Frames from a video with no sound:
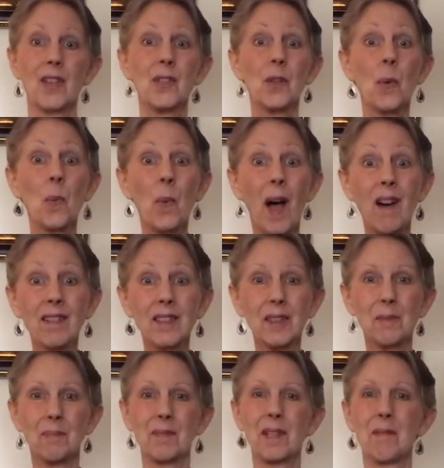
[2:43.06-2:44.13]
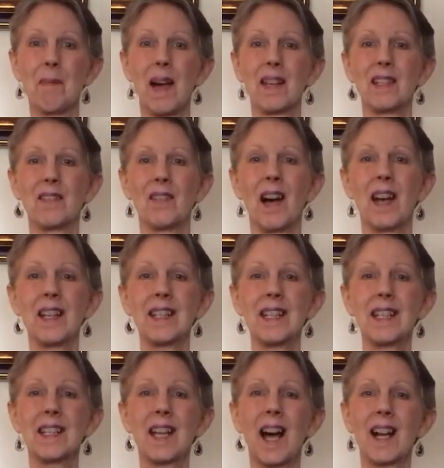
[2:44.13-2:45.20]
So welcome to my Divine
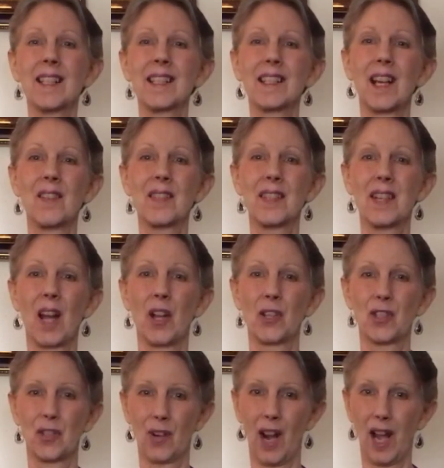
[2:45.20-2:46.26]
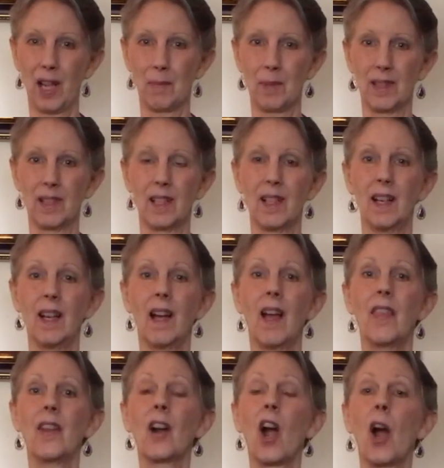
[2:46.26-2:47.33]
Detox Lifestyle Tribe.
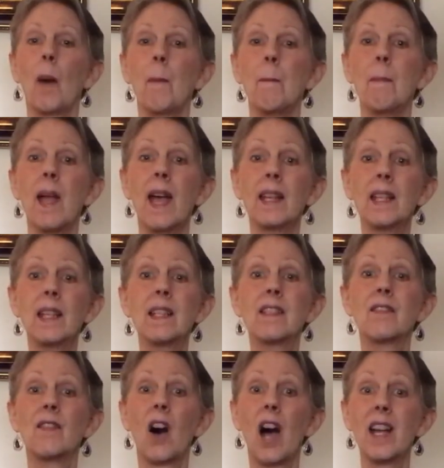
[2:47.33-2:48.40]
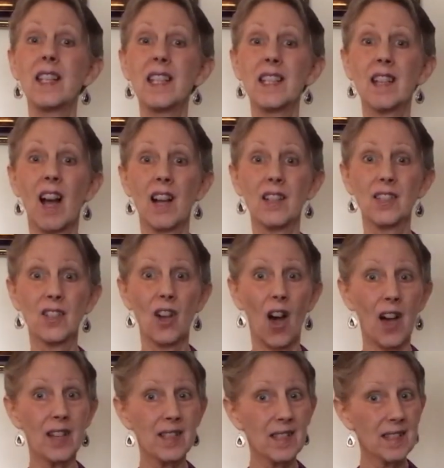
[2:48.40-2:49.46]
There are many Divine Detox
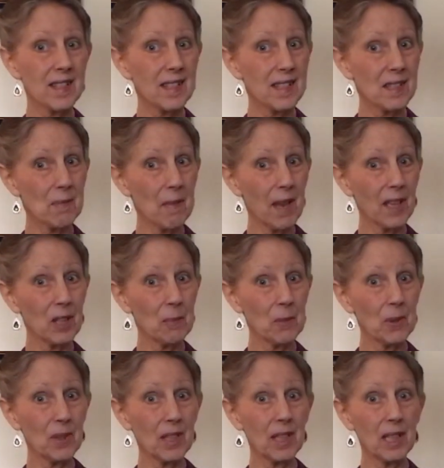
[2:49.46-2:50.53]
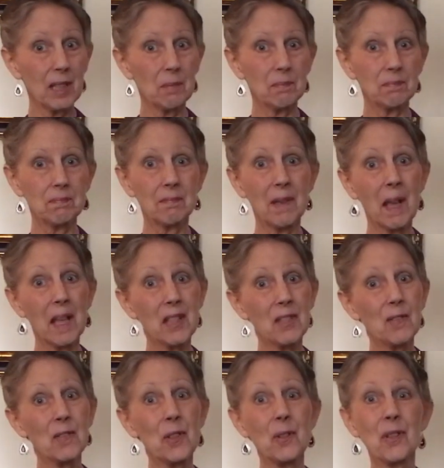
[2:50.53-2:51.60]
Goddesses in my community and
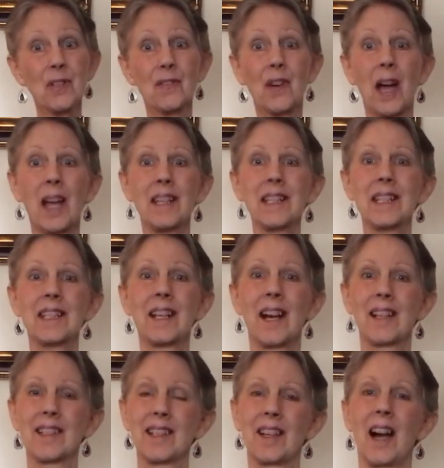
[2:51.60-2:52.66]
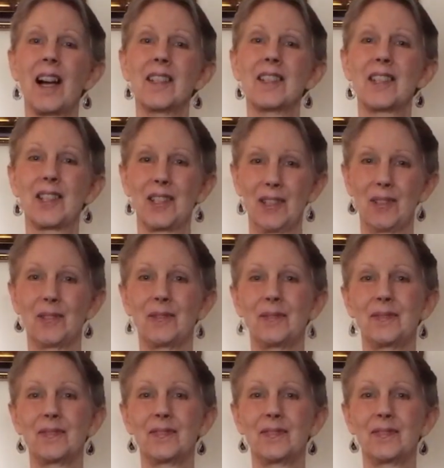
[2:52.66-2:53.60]
a few Divine Detox Gods too.